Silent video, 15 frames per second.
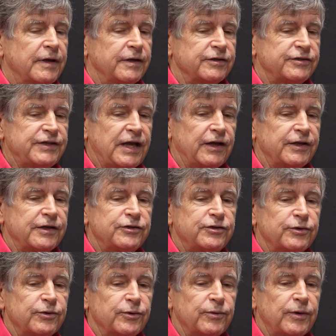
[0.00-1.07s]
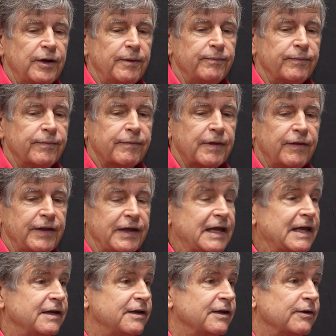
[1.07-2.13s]
sailed into the
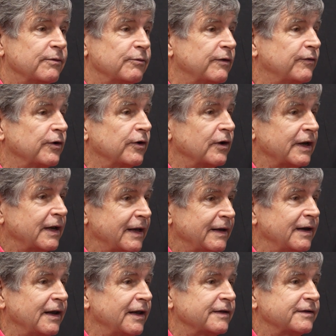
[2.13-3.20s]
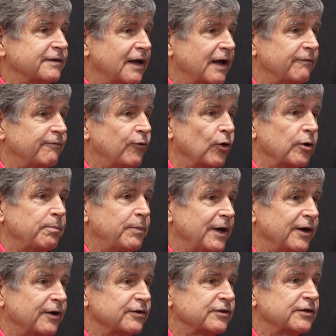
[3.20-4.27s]
Indian River Inlet at Fort
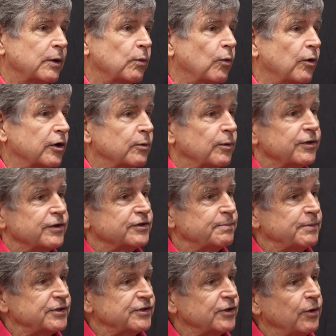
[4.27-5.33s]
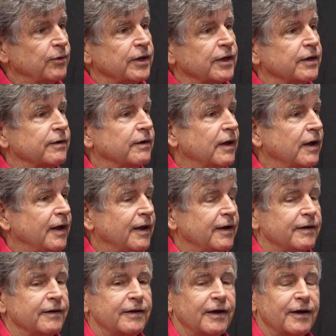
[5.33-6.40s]
Pierce and worked with the Smithsonian.
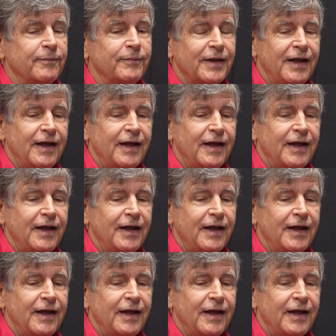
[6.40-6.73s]
And